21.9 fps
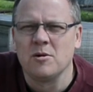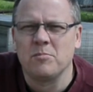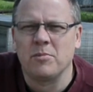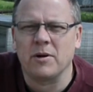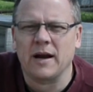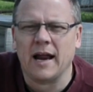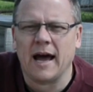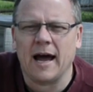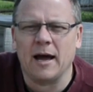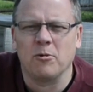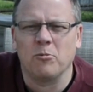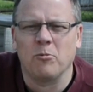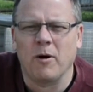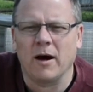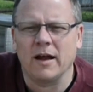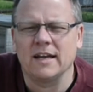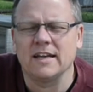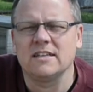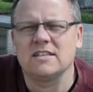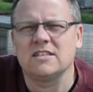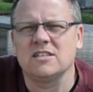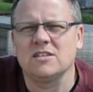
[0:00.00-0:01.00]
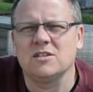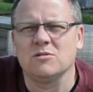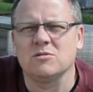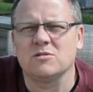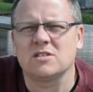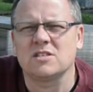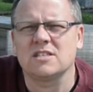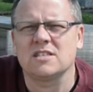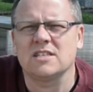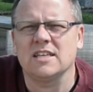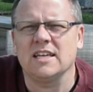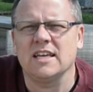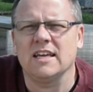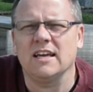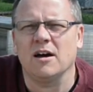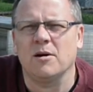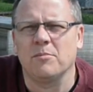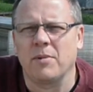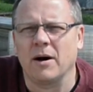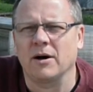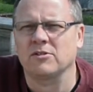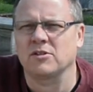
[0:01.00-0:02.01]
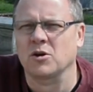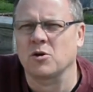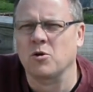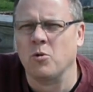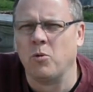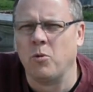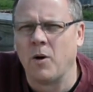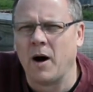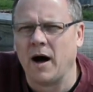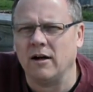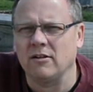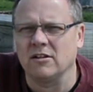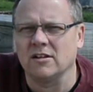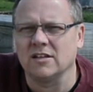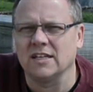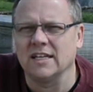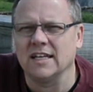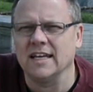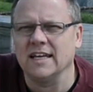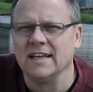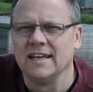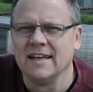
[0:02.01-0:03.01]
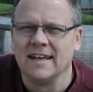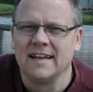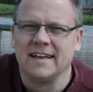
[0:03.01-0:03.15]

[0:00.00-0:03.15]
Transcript: but I wanted to see about the quality,